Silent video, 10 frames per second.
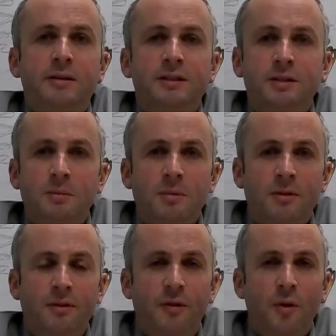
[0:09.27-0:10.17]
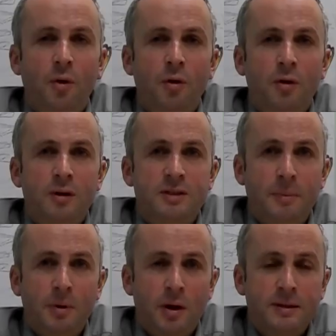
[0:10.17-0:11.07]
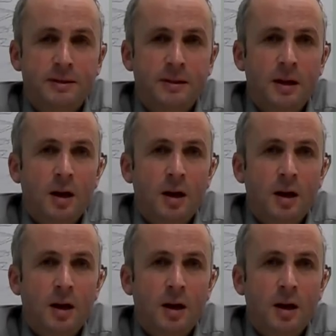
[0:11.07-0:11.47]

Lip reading: system for zip lines.